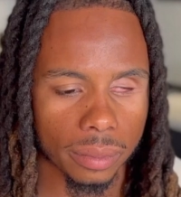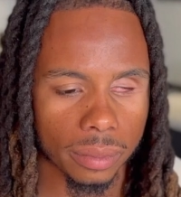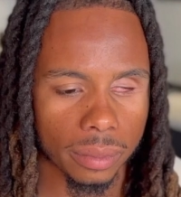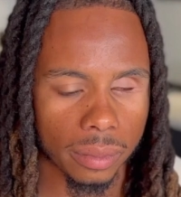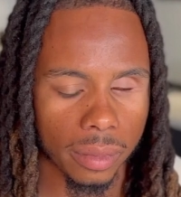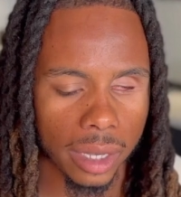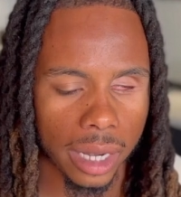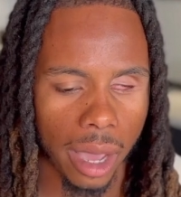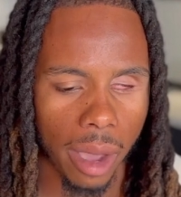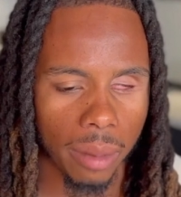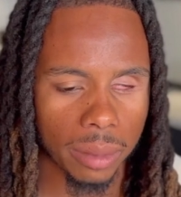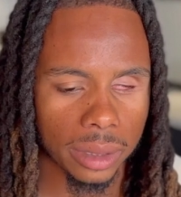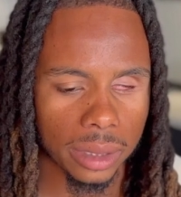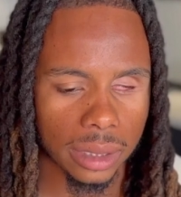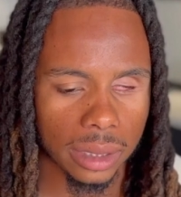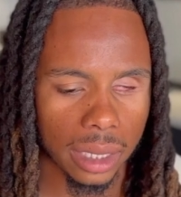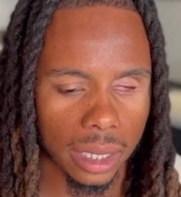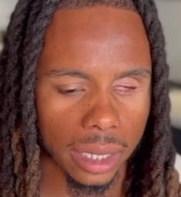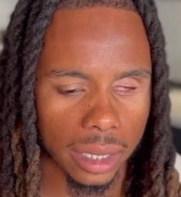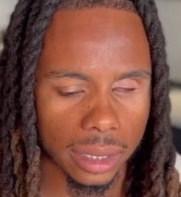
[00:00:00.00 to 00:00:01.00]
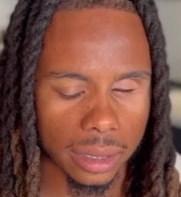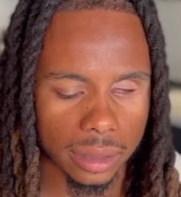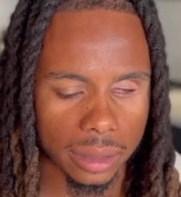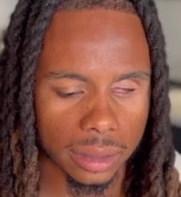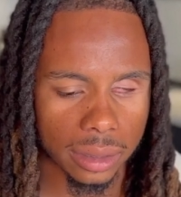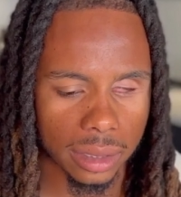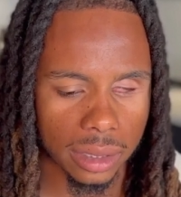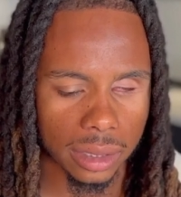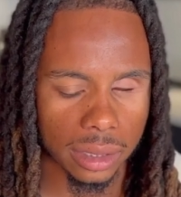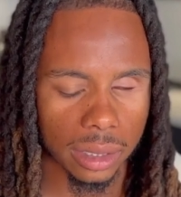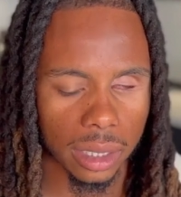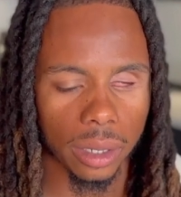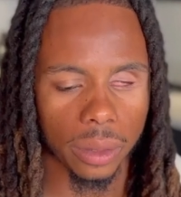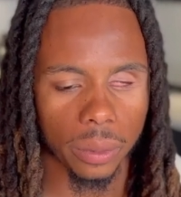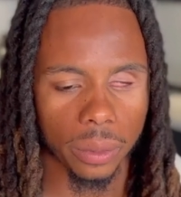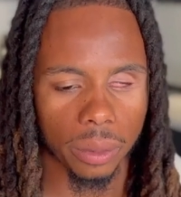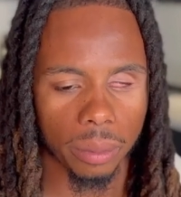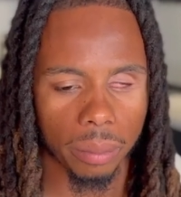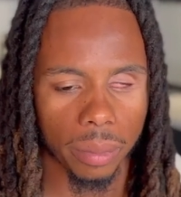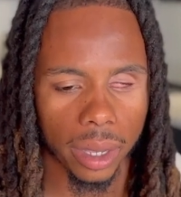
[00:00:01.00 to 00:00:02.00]
And I was just like stuck on
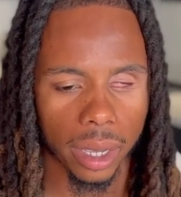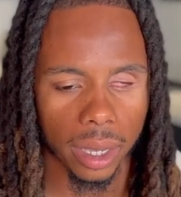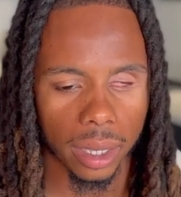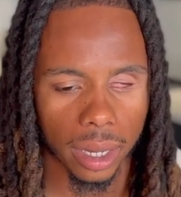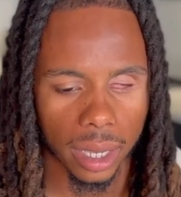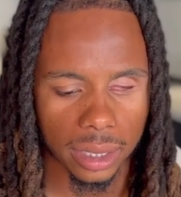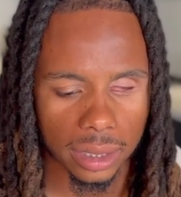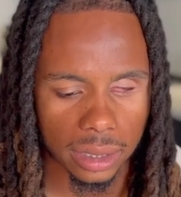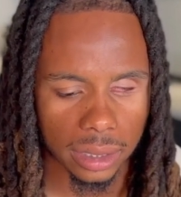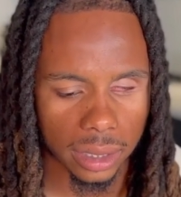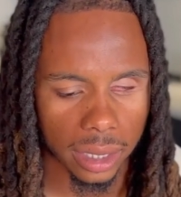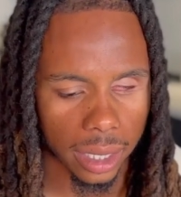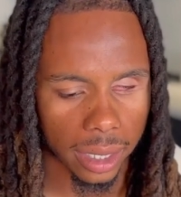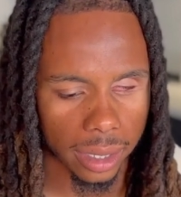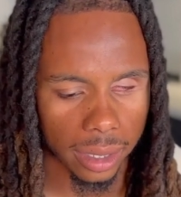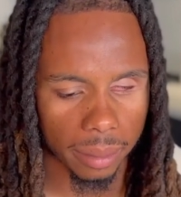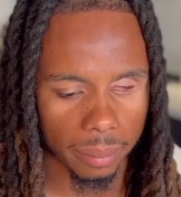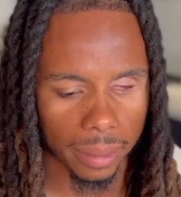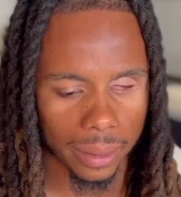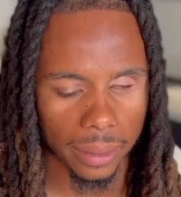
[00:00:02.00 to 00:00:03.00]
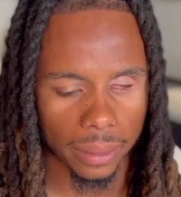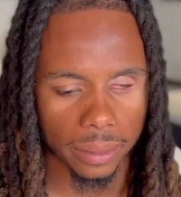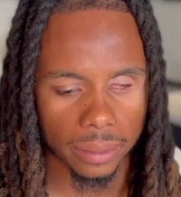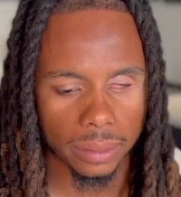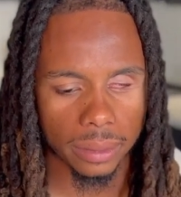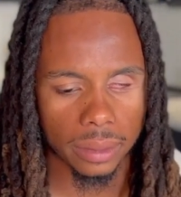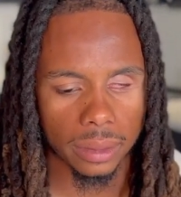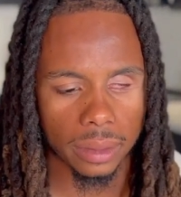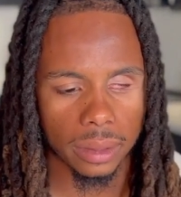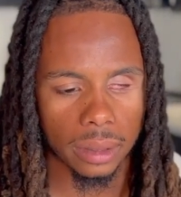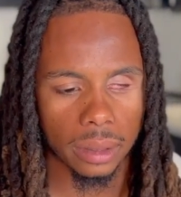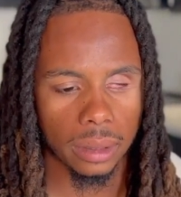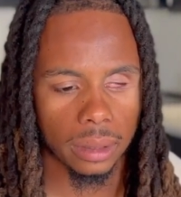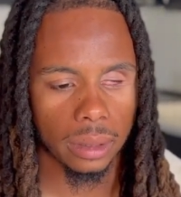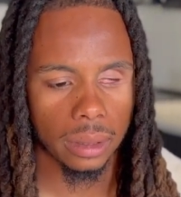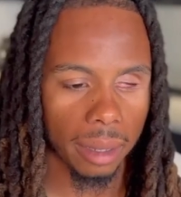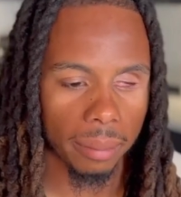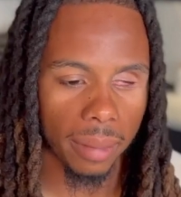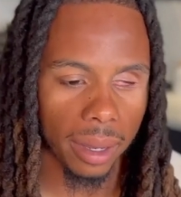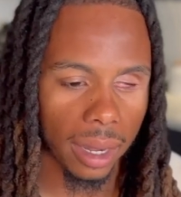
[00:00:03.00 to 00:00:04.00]
the bed, like just thinking about
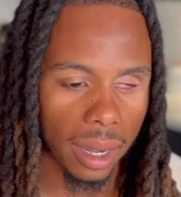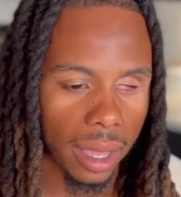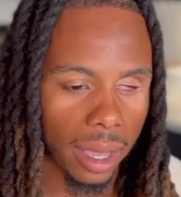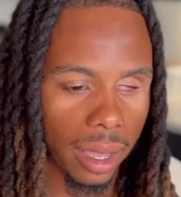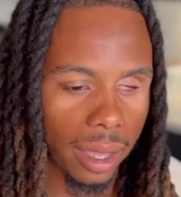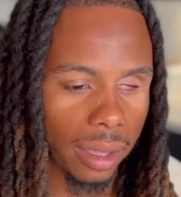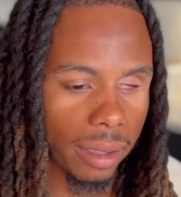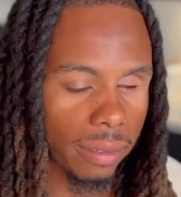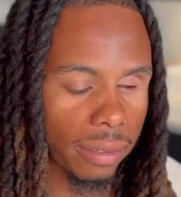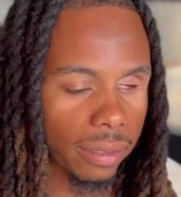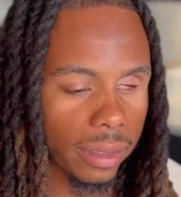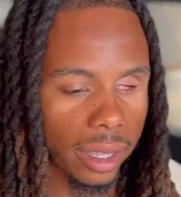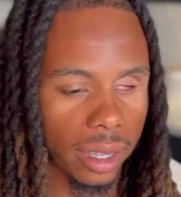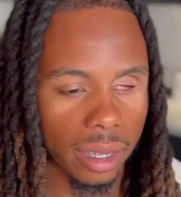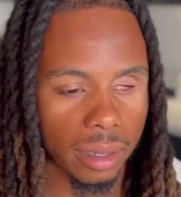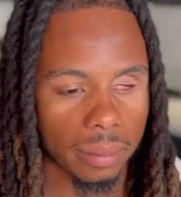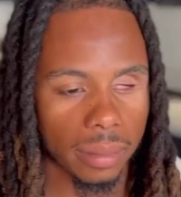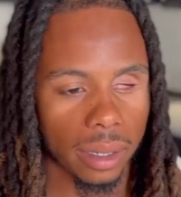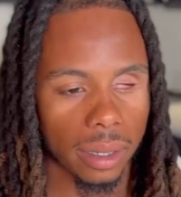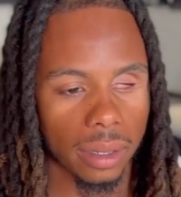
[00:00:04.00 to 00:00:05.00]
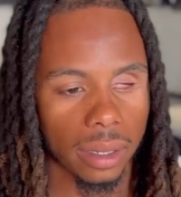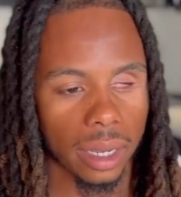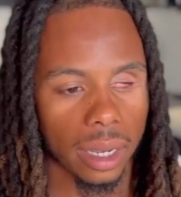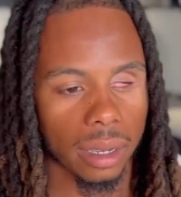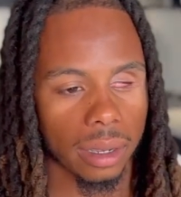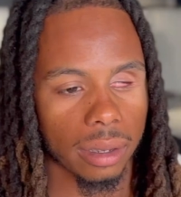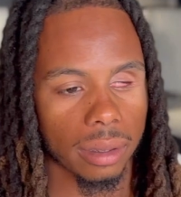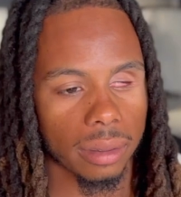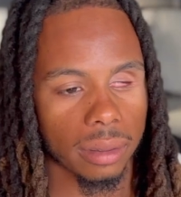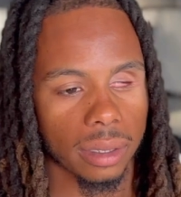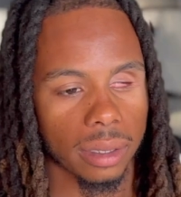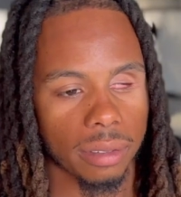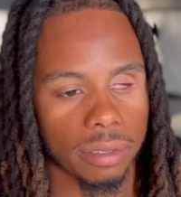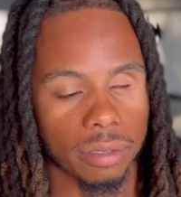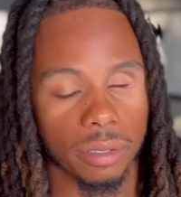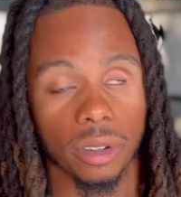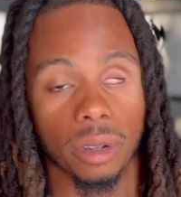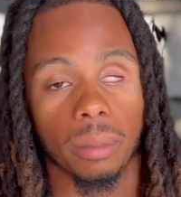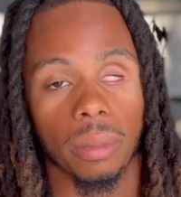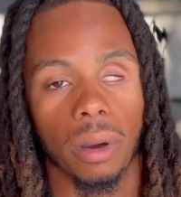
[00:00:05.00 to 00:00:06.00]
like my life, thinking about like
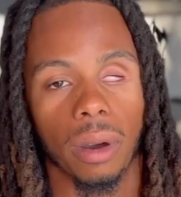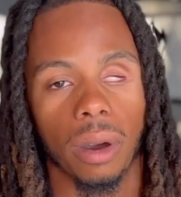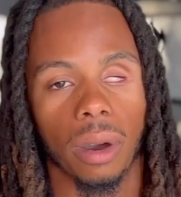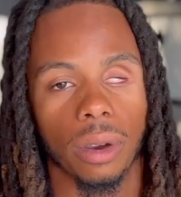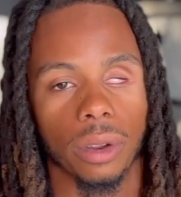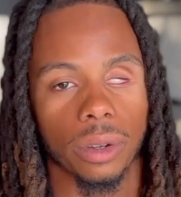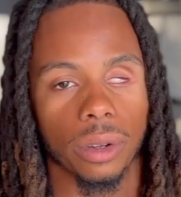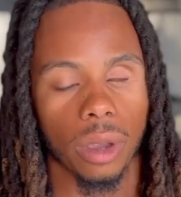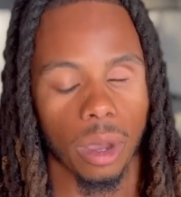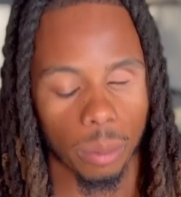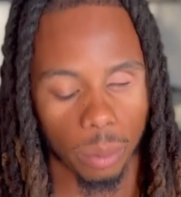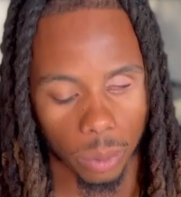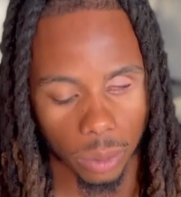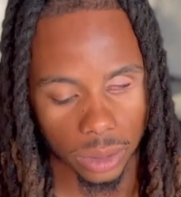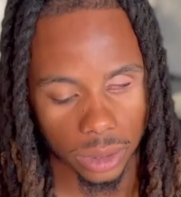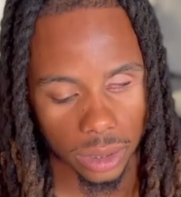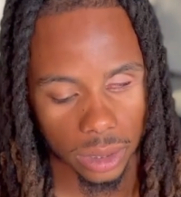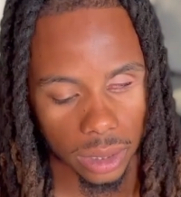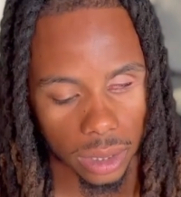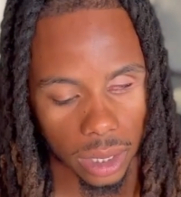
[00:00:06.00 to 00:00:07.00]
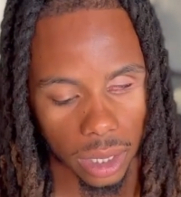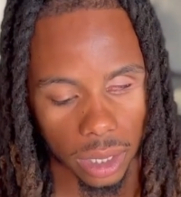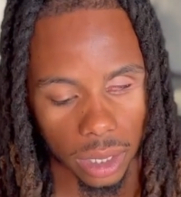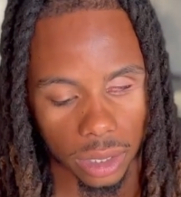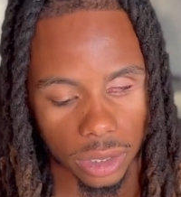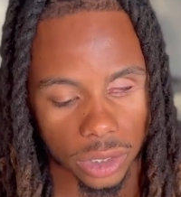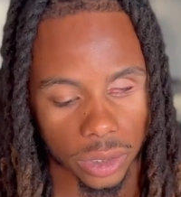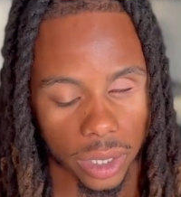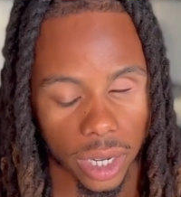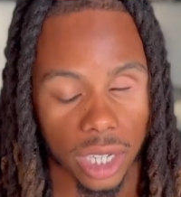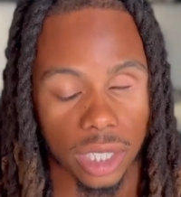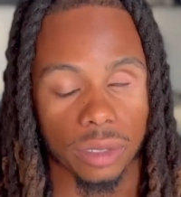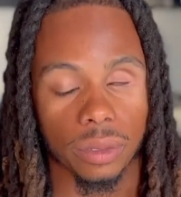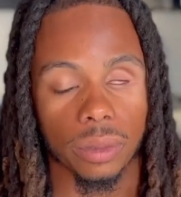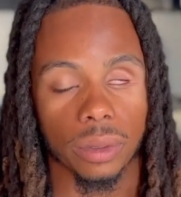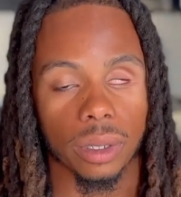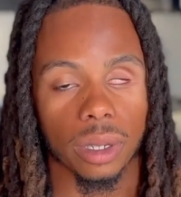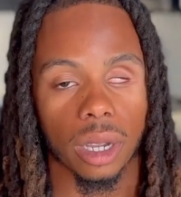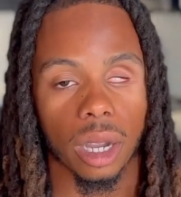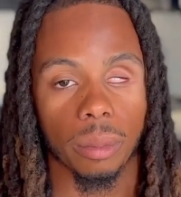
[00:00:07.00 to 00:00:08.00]
football, I'm supposed to transfer in
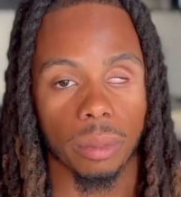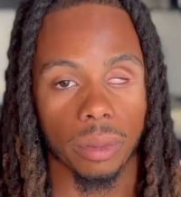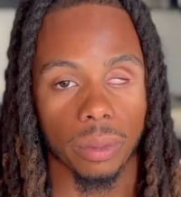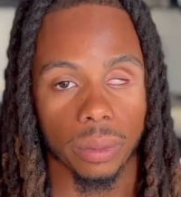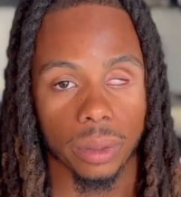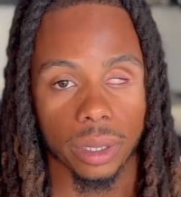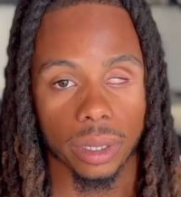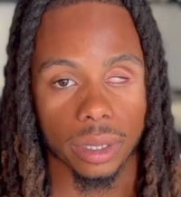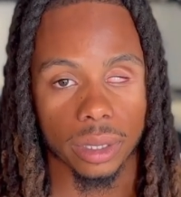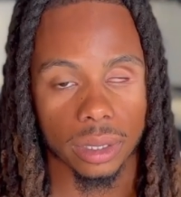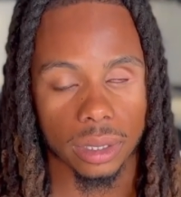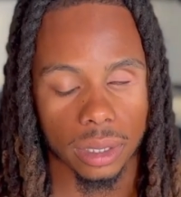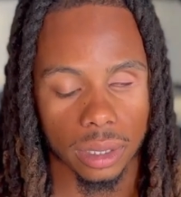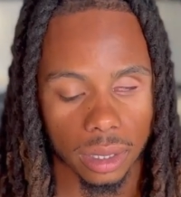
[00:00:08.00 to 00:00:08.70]
a couple weeks.